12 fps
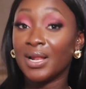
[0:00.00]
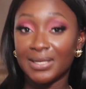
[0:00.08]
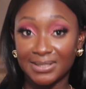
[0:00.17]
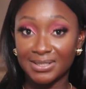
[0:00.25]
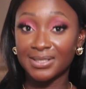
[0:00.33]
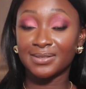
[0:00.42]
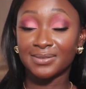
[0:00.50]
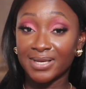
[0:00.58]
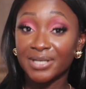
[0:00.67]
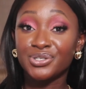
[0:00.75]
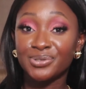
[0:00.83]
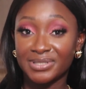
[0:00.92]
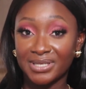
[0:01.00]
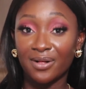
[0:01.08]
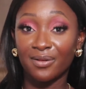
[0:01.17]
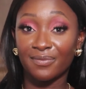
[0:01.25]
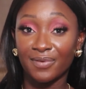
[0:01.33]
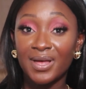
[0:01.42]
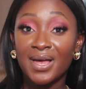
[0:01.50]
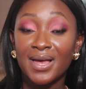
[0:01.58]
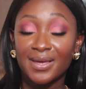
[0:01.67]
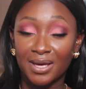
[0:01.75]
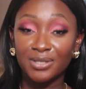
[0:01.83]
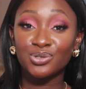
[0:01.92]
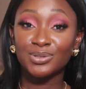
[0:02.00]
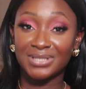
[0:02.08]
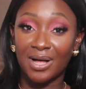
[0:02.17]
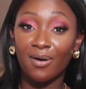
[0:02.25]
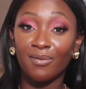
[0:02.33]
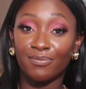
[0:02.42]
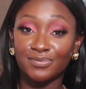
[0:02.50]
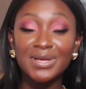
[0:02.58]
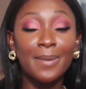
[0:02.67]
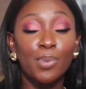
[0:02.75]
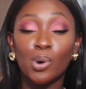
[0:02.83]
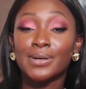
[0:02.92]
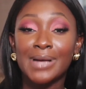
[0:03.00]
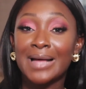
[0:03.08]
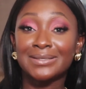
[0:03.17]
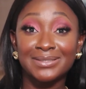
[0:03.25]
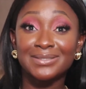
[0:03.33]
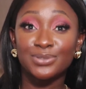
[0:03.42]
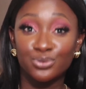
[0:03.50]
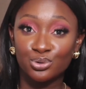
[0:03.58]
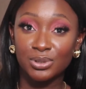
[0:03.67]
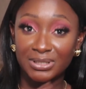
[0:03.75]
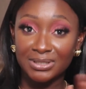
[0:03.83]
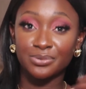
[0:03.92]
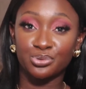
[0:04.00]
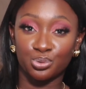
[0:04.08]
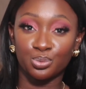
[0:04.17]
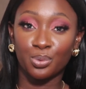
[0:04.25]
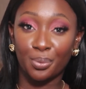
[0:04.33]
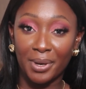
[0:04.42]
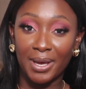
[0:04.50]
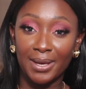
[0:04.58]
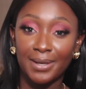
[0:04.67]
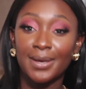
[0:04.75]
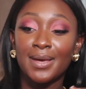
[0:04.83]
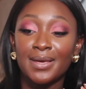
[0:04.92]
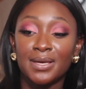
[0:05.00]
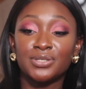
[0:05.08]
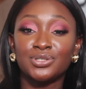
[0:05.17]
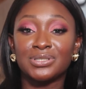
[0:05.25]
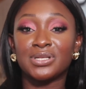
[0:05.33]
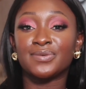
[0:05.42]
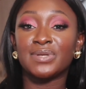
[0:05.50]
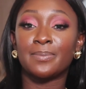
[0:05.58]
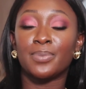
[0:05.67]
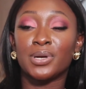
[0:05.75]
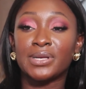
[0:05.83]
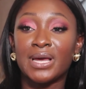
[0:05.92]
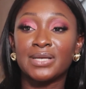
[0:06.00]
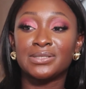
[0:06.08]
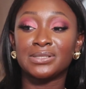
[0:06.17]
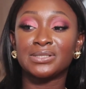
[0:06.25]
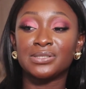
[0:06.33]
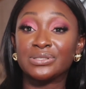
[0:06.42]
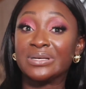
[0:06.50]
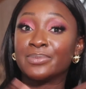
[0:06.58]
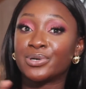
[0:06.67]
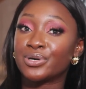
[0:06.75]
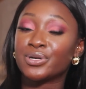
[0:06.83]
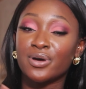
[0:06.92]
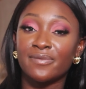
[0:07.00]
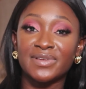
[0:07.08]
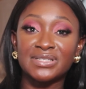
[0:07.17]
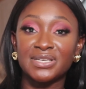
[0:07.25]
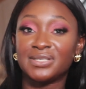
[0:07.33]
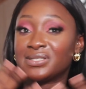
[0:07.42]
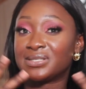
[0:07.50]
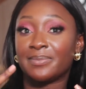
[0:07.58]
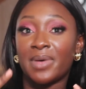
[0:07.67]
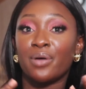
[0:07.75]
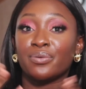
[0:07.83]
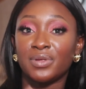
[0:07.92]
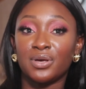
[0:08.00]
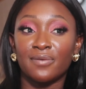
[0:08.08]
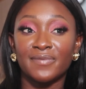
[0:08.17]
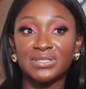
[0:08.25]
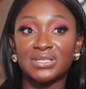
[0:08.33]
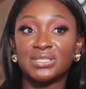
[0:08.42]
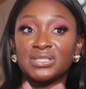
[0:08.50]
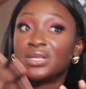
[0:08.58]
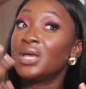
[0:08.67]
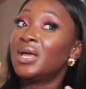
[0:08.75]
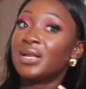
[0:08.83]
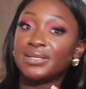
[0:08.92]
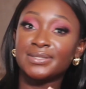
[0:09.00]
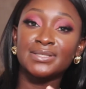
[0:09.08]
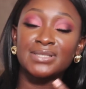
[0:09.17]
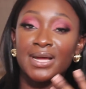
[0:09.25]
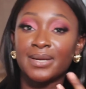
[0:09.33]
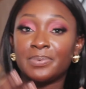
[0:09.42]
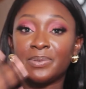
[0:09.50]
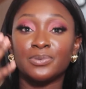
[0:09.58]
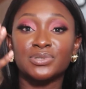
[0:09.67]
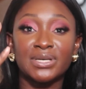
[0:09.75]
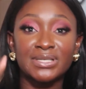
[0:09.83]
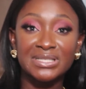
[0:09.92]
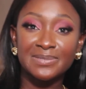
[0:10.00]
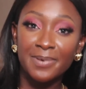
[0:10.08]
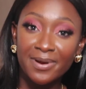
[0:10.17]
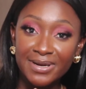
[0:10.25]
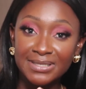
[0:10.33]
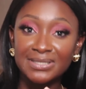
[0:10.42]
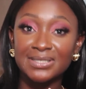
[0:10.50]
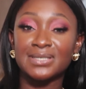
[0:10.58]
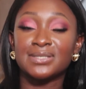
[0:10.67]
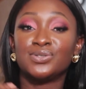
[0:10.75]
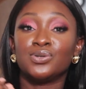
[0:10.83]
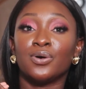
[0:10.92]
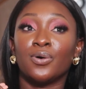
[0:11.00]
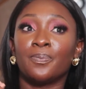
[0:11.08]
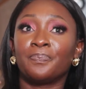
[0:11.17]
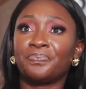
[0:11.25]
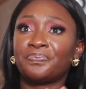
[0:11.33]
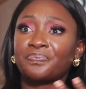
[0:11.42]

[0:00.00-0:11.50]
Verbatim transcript: listen, get yourself, get yourself some podcasts to listen to, okay? Get yourself some podcasts to listen, some good conversation, some healthy conversation. Listen to other people's experiences, you know.